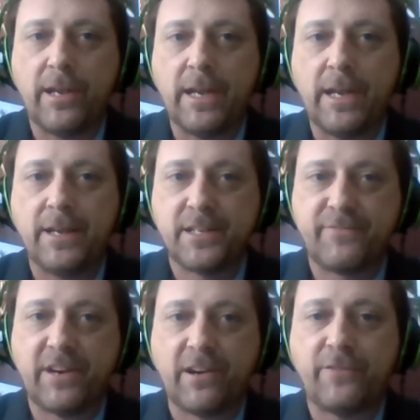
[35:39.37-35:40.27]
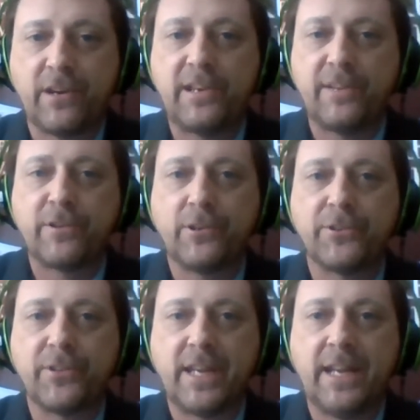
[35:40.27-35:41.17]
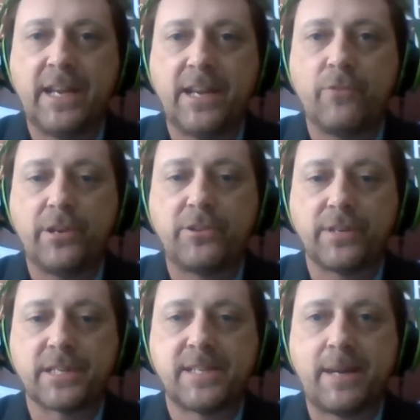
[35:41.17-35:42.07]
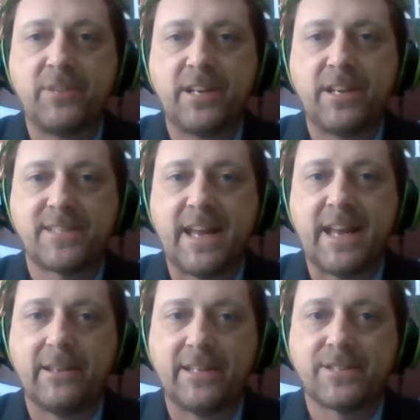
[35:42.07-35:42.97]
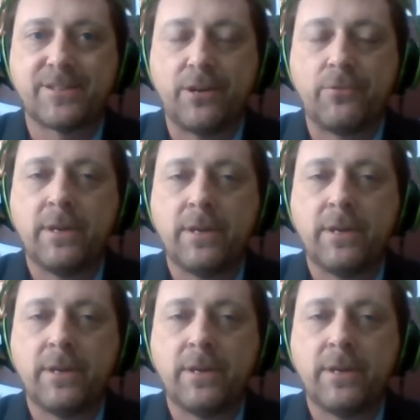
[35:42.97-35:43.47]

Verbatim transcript: And it's very, very difficult to get anyone to accept it aesthetically. So